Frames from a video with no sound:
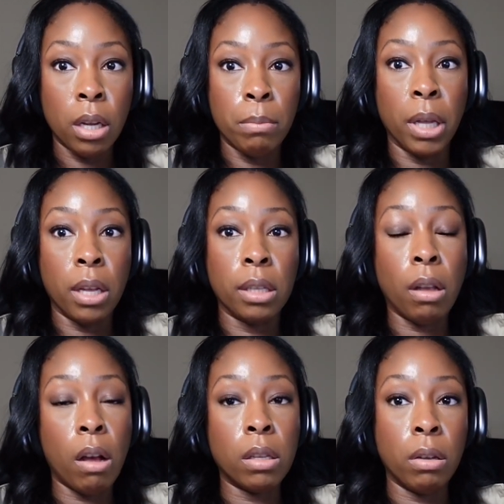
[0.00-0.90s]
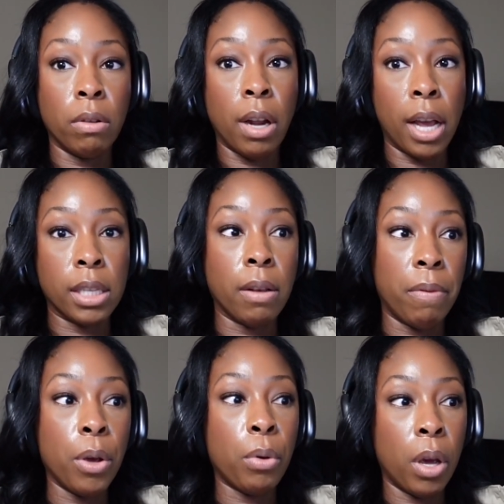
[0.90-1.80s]
but there's also an
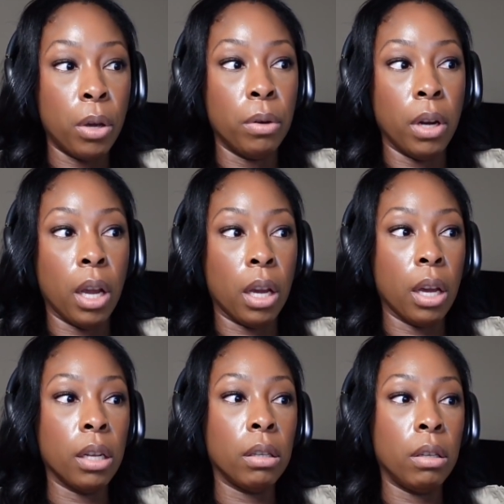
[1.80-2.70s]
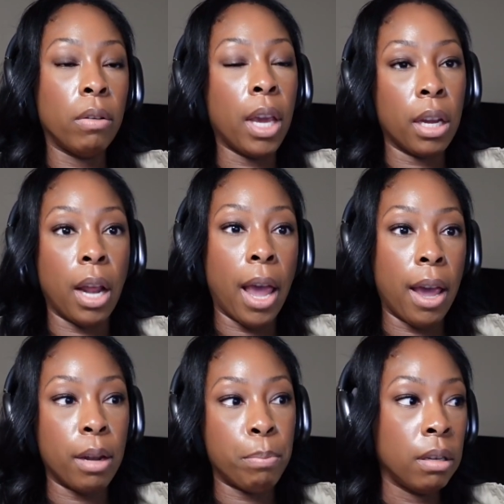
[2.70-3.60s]
FO code and you can't
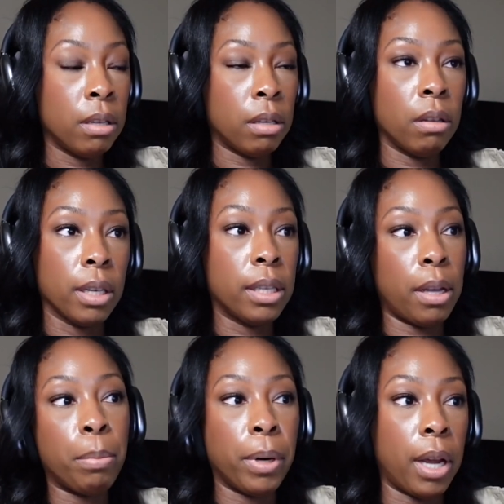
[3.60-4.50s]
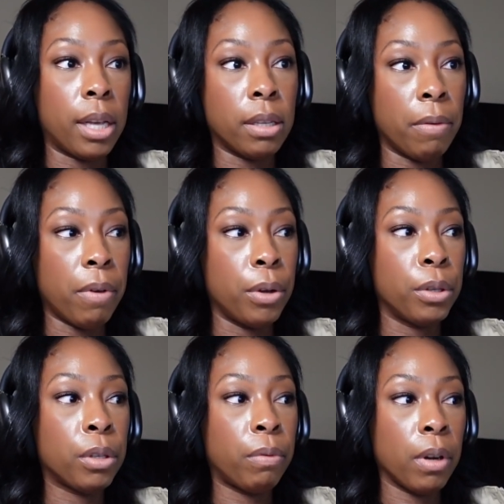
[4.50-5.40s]
add, so they're separate
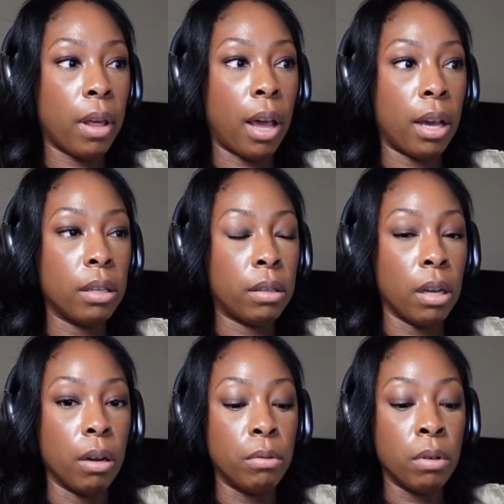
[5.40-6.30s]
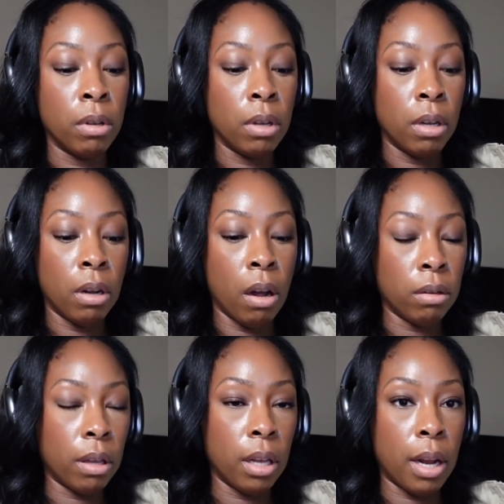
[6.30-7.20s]
FOs for that. So
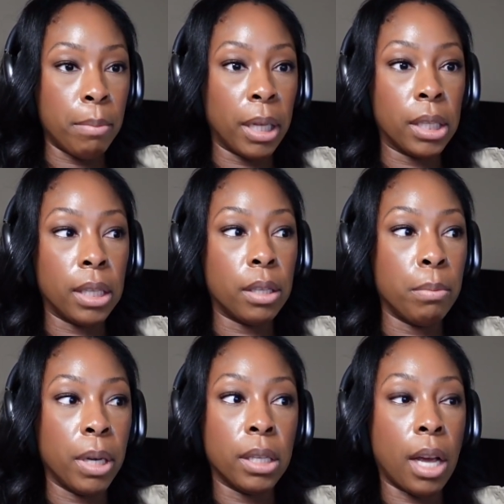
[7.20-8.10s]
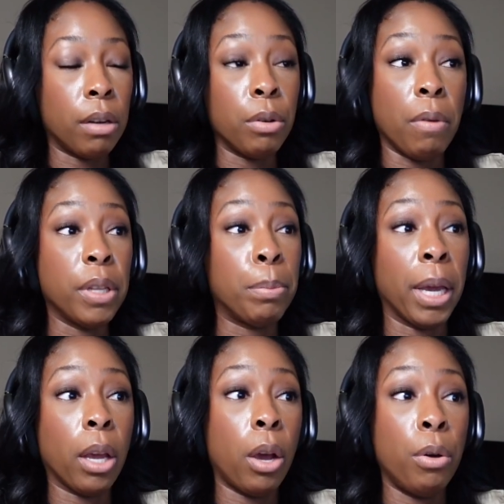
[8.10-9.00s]
only thing that makes sense to me is I don't know if it's
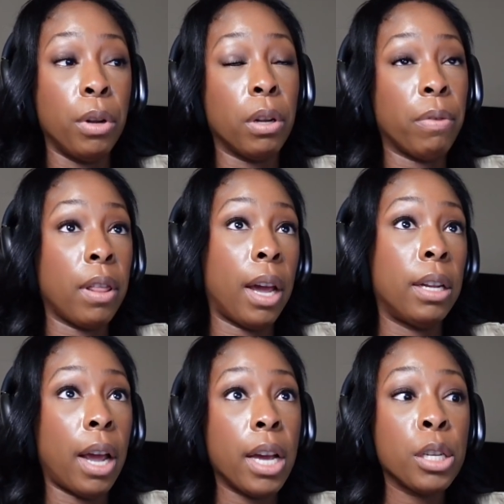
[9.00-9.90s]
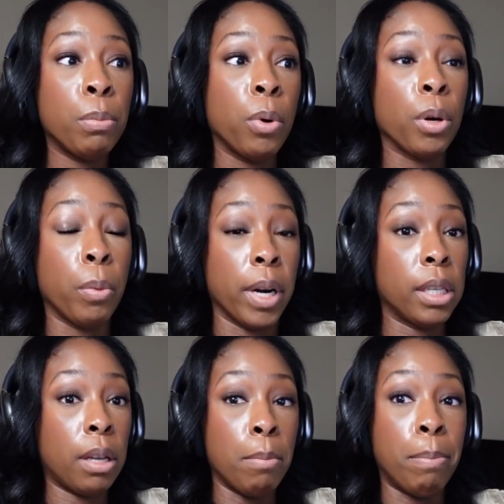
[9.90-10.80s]
being coded for that dashboard where
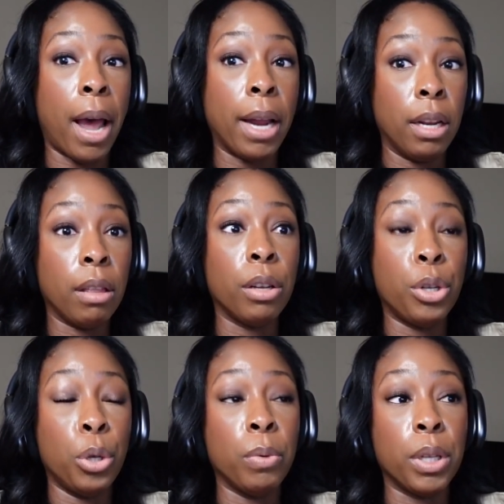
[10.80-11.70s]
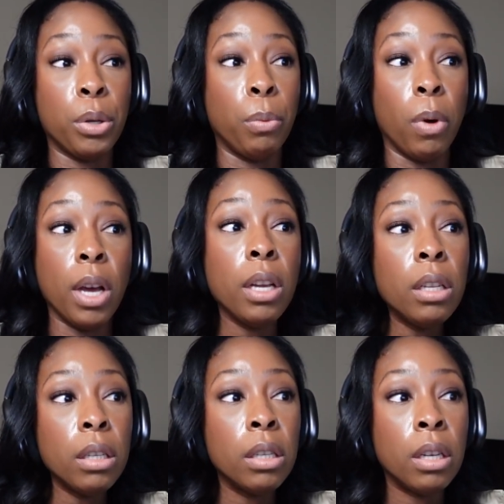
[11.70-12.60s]
it's combining the two into one
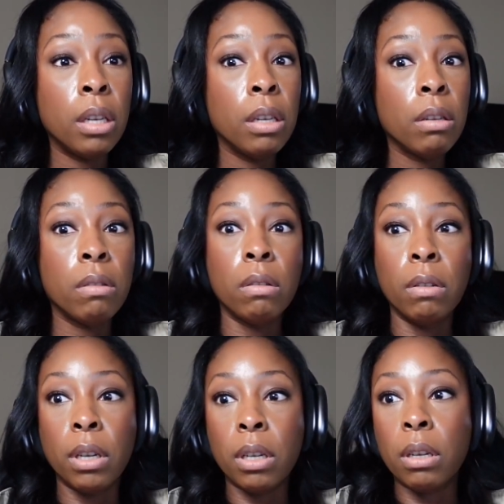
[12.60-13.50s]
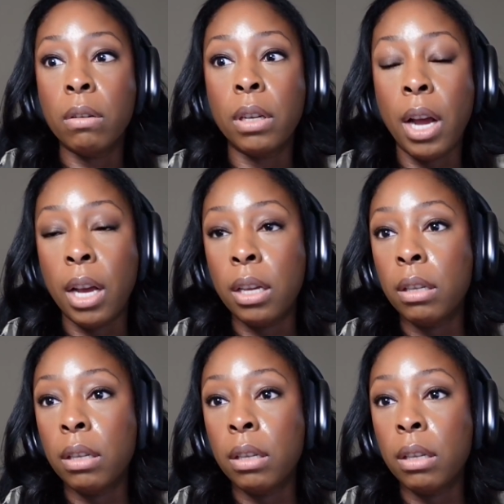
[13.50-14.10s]
or or not.